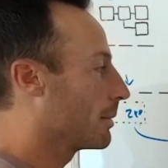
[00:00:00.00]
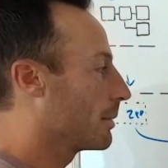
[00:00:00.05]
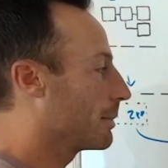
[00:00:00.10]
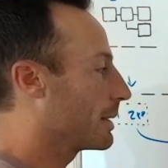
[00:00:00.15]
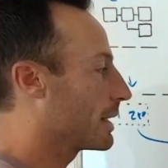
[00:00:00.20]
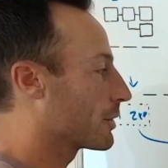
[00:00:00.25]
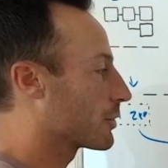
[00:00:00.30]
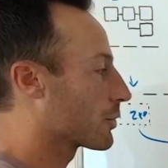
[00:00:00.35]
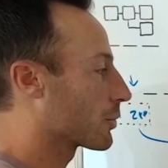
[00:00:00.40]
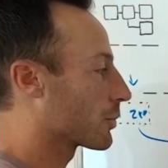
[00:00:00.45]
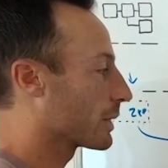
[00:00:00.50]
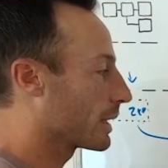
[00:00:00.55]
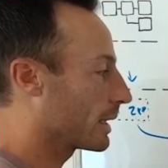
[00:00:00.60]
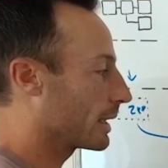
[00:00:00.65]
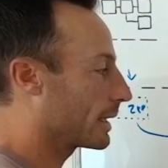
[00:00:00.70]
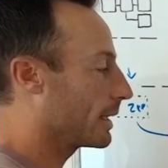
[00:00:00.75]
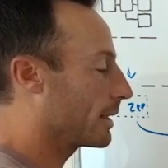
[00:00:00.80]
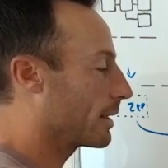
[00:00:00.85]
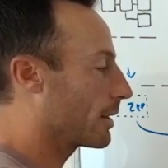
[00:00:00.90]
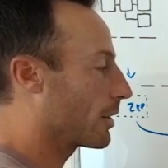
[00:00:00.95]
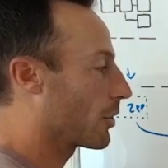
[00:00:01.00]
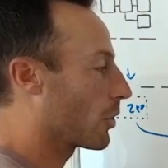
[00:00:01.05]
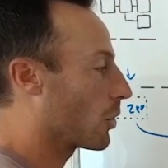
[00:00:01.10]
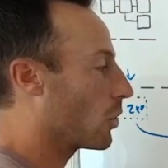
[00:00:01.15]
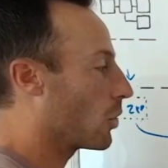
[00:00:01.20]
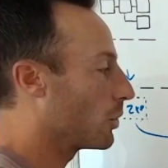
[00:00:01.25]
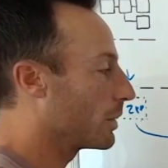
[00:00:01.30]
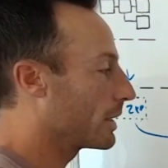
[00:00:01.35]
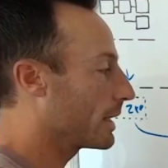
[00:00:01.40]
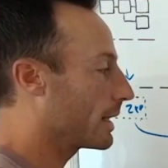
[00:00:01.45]
Because really, the
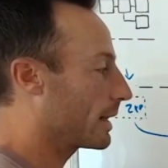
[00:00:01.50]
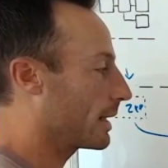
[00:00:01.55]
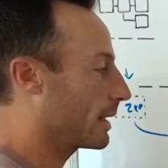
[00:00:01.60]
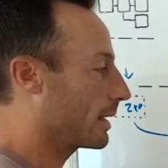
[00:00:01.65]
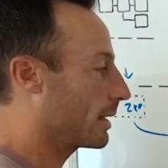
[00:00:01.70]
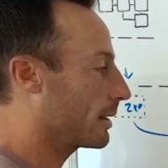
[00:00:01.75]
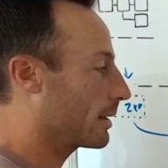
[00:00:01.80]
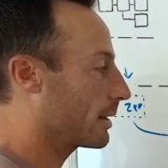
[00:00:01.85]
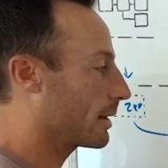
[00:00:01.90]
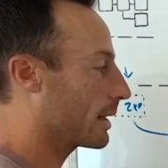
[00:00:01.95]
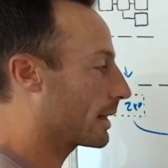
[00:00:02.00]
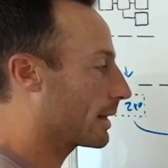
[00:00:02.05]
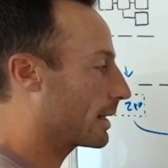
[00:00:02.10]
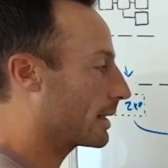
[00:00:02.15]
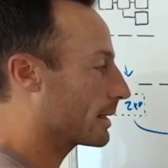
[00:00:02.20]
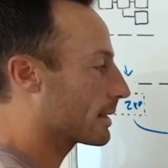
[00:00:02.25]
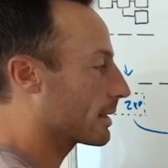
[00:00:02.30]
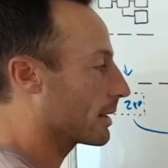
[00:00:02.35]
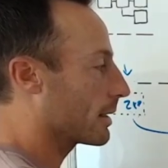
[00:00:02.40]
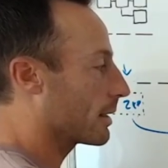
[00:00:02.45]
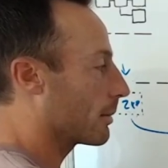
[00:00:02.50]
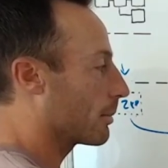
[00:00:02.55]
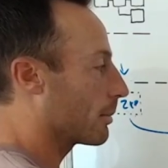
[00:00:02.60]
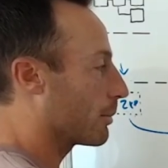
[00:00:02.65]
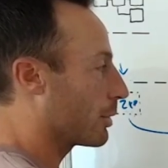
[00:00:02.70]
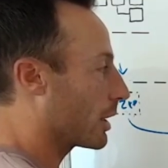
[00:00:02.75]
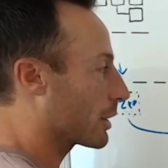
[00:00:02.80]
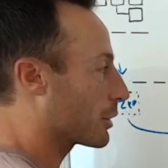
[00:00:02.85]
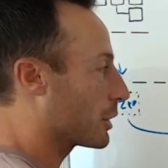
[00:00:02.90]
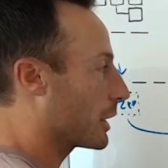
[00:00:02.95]
only thing that this
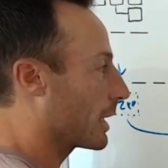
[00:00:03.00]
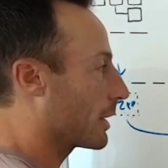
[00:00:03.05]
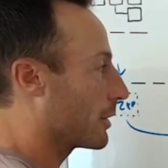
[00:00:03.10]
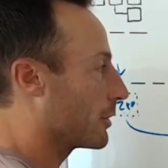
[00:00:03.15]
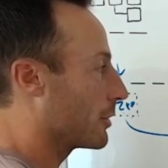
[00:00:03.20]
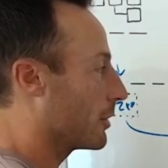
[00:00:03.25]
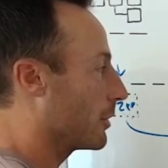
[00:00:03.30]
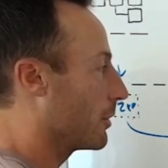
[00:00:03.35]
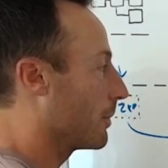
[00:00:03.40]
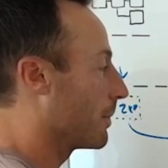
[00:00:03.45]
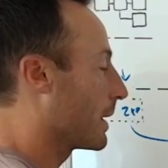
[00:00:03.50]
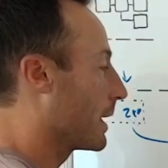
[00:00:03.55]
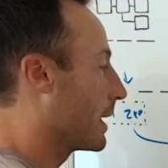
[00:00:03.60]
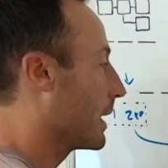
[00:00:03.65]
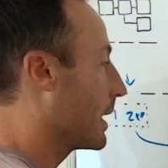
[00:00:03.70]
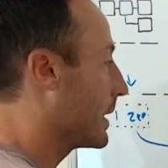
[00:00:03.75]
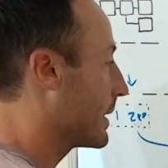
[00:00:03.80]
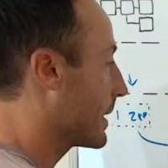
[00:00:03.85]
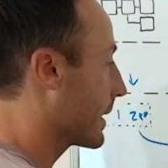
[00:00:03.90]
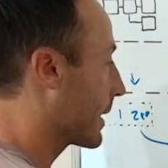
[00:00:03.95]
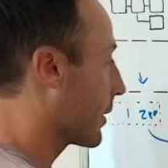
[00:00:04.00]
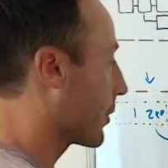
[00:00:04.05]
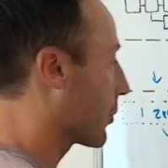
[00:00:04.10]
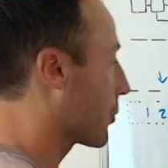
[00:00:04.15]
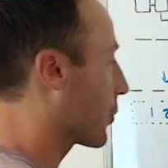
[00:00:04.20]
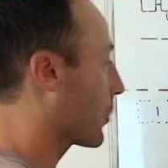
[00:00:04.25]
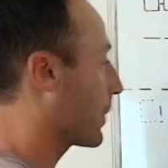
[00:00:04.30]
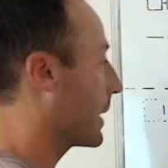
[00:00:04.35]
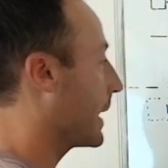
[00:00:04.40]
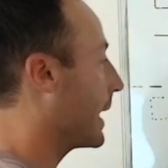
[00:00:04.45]
blockchain can do is it can
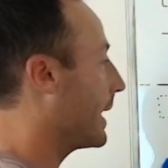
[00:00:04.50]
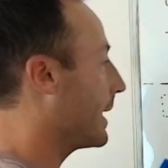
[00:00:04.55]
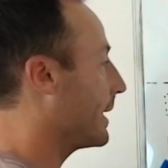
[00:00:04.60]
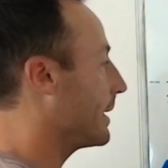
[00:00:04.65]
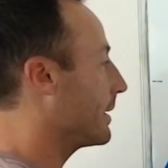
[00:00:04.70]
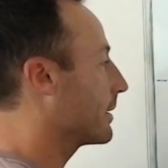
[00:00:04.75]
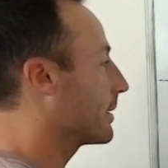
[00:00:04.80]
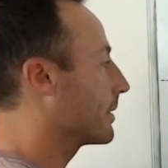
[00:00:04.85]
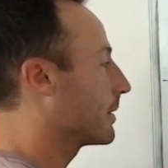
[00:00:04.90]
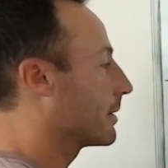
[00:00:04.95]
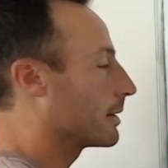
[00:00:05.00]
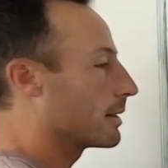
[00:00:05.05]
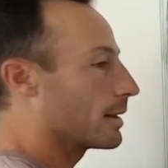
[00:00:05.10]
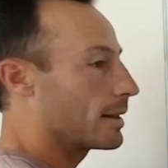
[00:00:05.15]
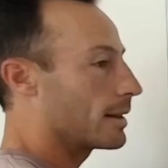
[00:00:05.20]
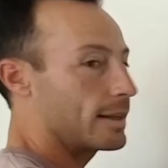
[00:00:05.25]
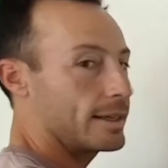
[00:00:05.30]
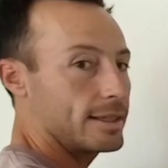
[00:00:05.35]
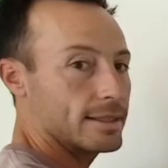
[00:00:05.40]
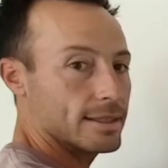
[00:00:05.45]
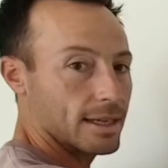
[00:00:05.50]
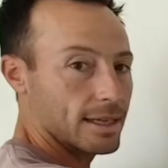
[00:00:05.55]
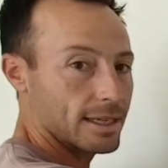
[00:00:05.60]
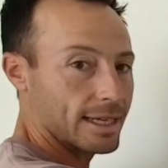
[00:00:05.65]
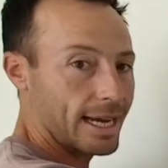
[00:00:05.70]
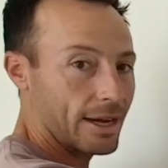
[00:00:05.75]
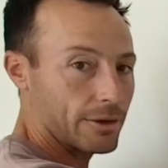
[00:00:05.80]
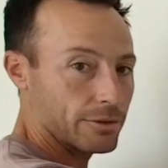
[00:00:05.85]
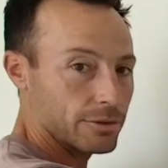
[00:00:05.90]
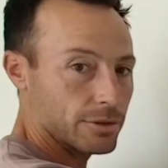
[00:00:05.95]
create these
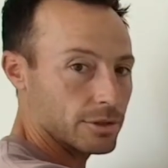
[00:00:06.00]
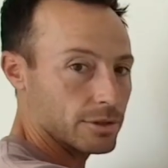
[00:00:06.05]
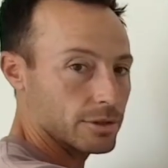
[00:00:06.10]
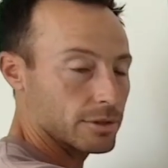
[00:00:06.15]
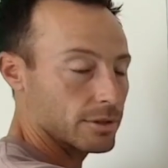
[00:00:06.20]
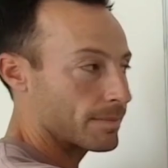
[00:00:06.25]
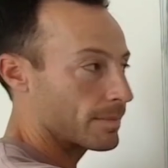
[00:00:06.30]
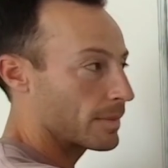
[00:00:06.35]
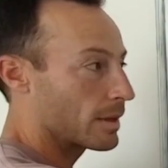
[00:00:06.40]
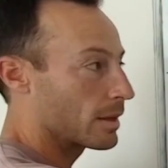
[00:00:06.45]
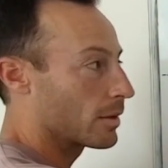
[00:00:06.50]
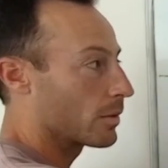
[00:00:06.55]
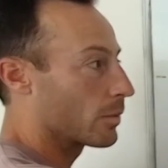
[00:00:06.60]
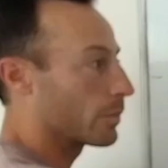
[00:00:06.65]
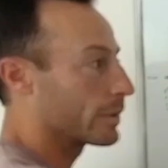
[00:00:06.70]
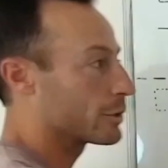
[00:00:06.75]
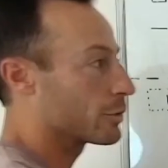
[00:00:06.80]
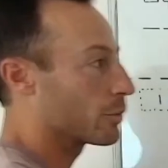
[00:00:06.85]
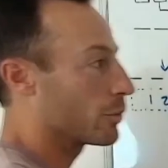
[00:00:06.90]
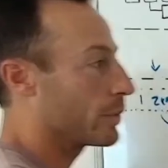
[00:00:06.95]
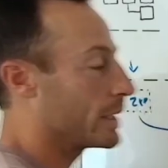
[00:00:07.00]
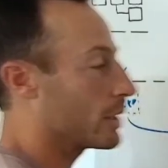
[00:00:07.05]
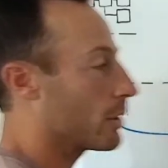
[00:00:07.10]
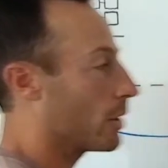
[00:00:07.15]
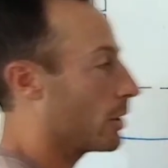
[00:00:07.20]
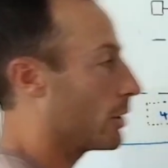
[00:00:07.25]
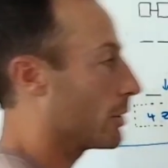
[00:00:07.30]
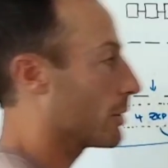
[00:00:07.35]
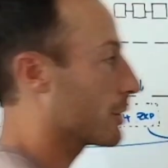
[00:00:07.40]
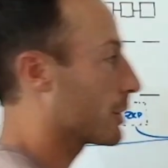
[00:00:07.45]
accounts, which we
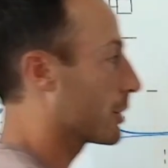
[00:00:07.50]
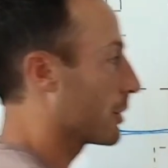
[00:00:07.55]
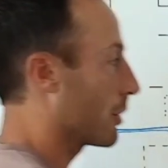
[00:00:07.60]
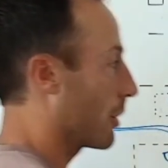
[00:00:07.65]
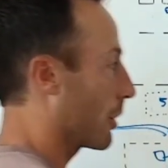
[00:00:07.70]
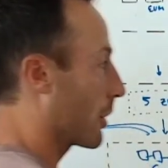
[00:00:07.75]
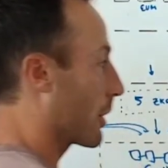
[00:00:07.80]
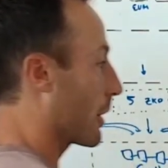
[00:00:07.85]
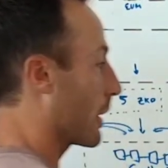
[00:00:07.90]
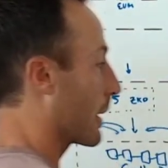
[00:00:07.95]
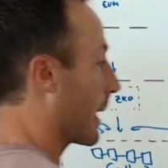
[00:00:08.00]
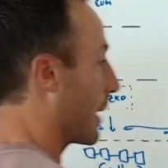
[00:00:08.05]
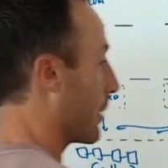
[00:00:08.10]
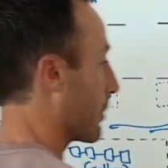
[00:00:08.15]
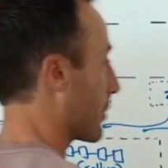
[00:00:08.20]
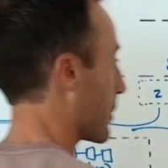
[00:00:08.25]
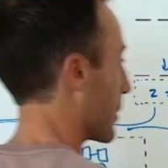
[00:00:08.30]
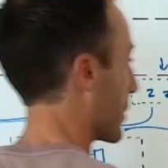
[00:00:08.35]
call SNARK accounts,